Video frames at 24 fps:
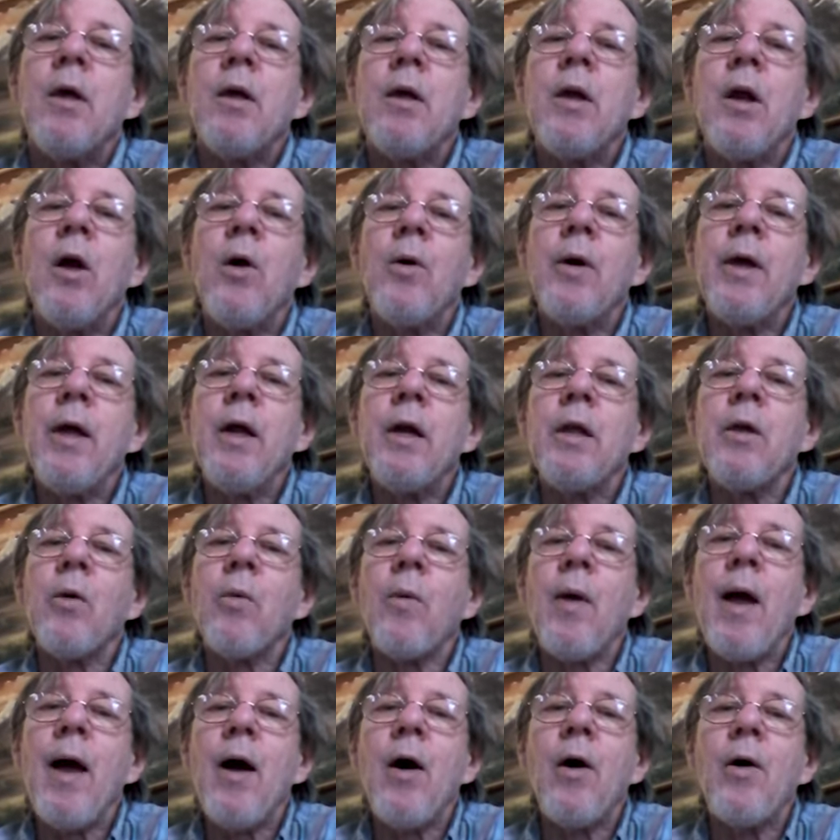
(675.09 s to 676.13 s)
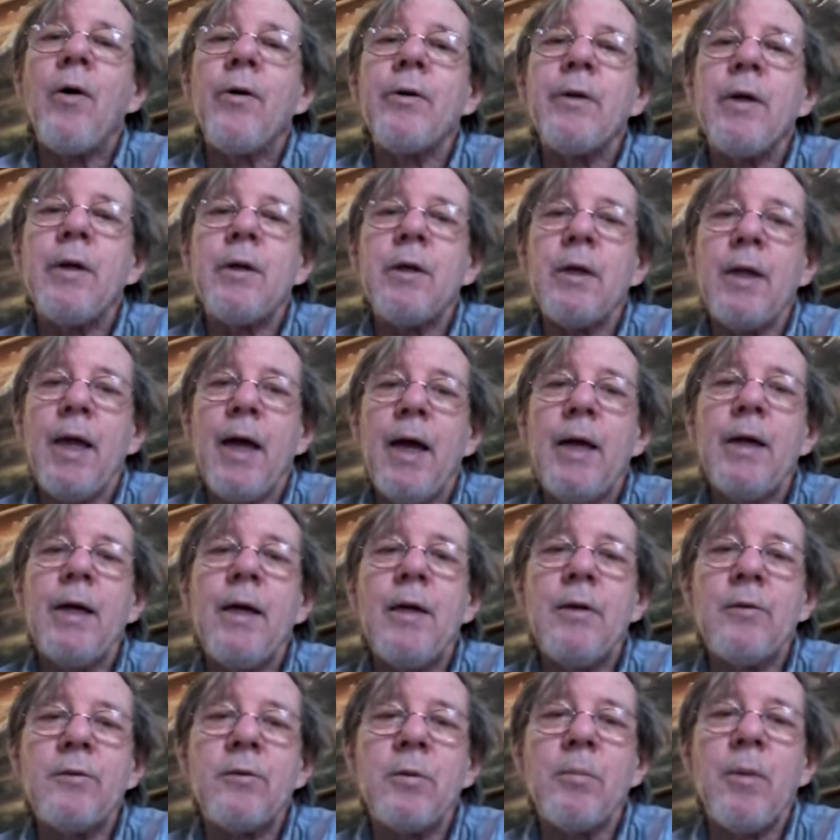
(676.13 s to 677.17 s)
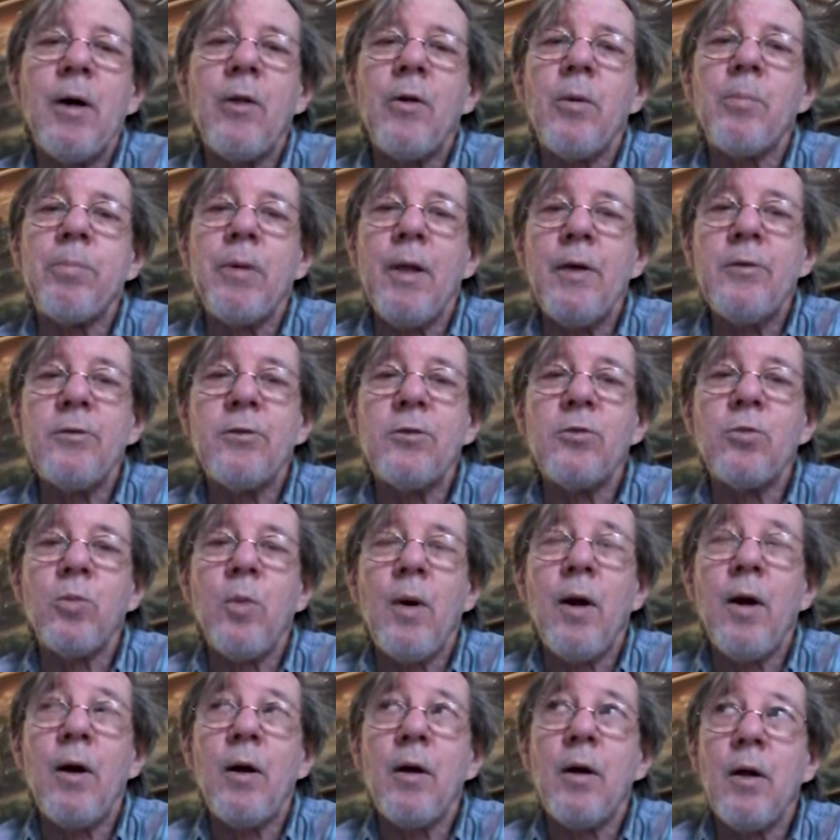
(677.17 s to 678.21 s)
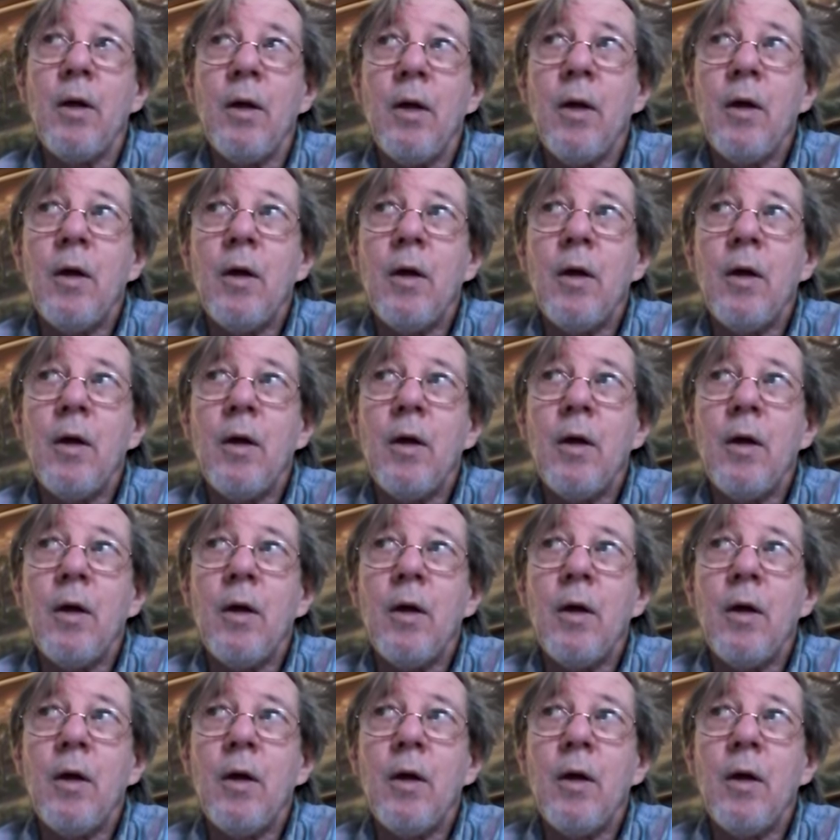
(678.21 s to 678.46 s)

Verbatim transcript: You know, in and around Atlanta and some other places where